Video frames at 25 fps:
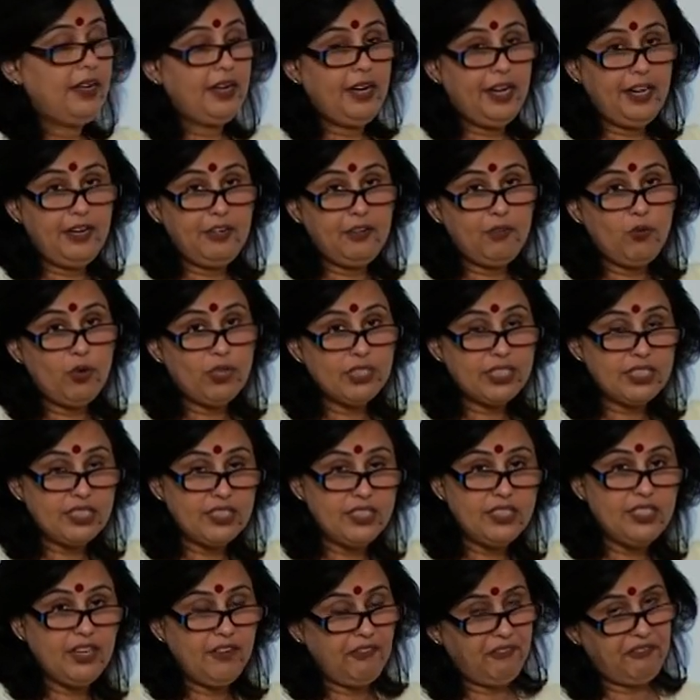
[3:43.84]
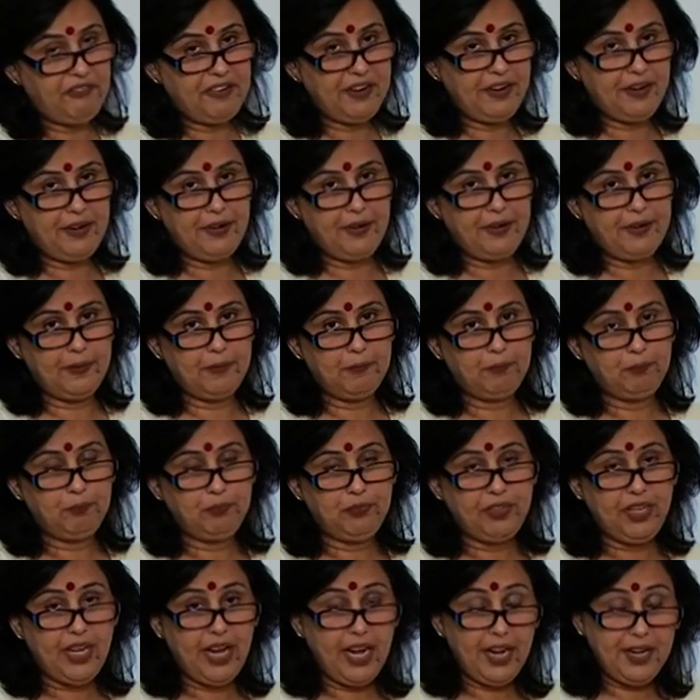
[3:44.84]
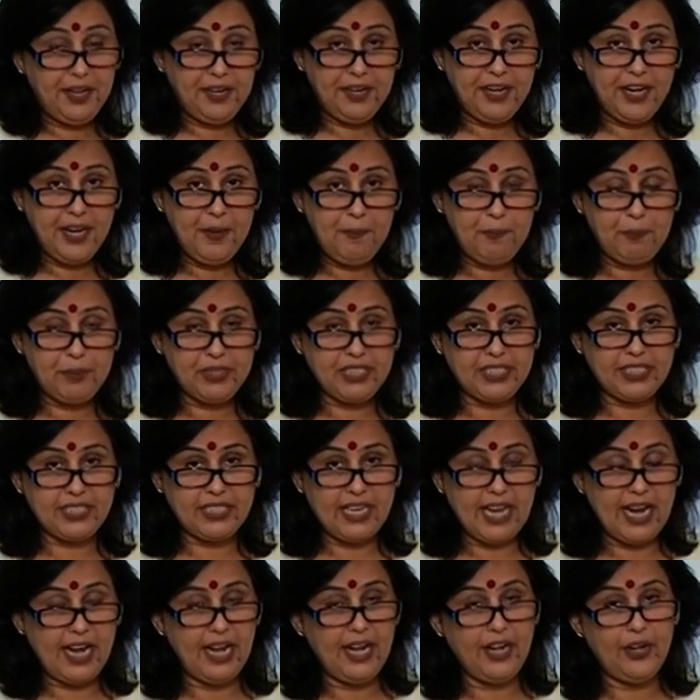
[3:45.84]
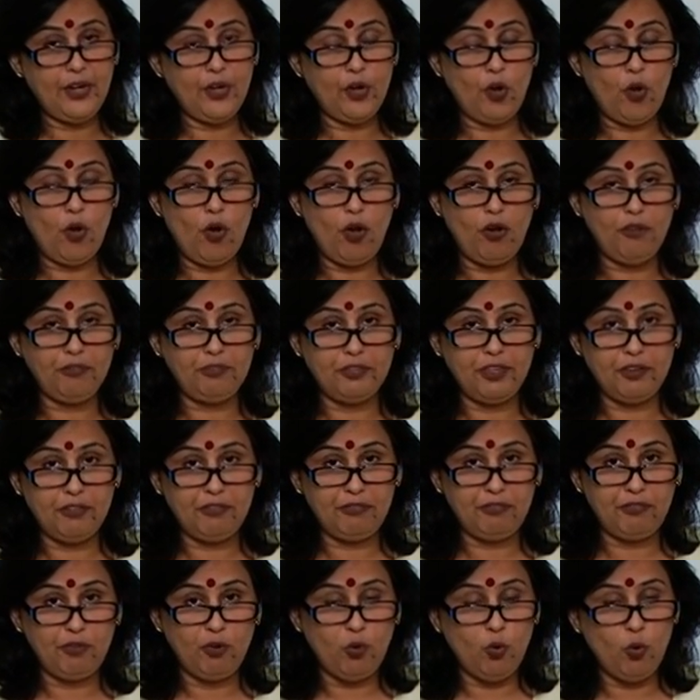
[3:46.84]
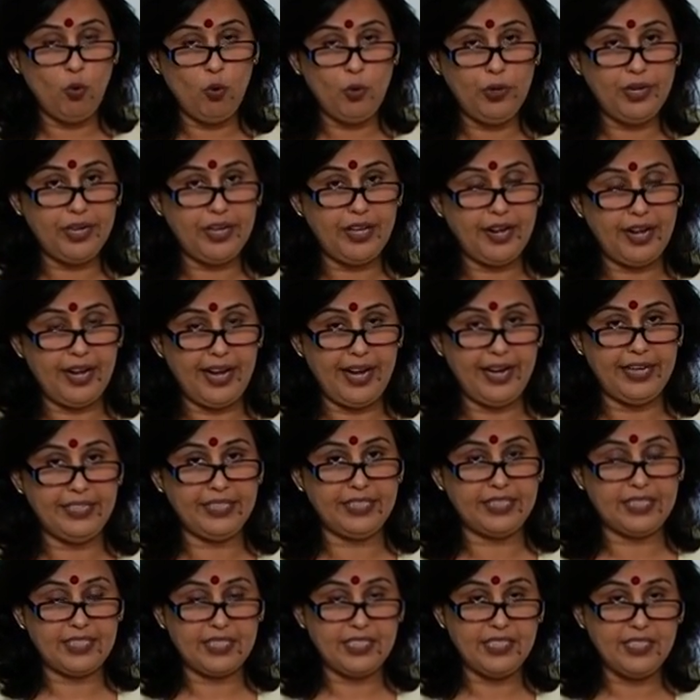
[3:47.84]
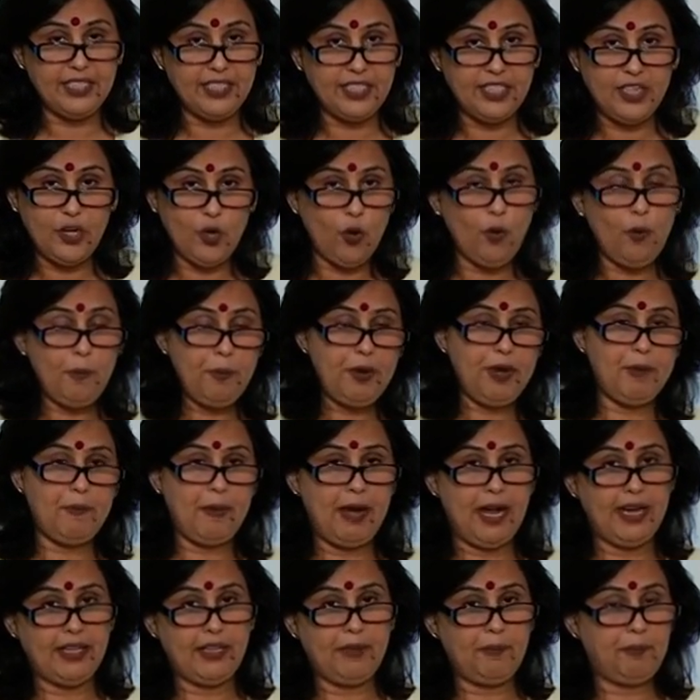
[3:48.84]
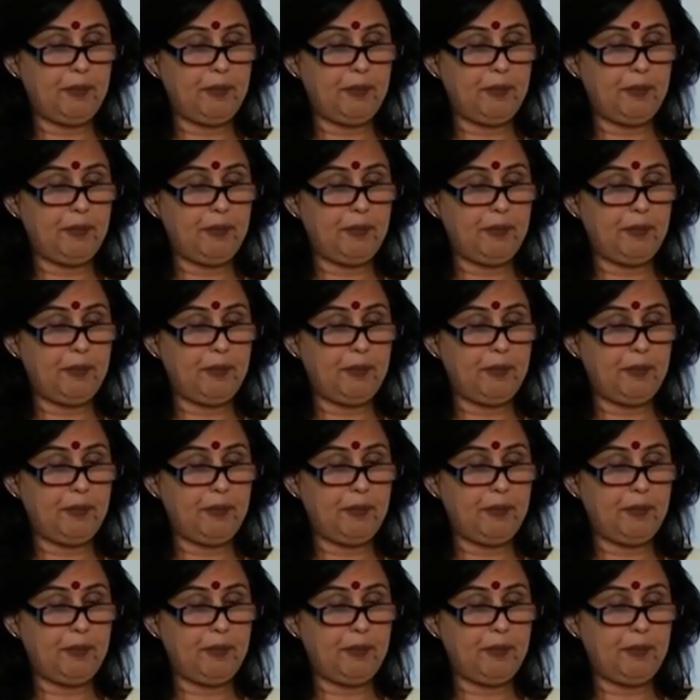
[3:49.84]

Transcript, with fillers: it was different. 80% of the food grains consumed by the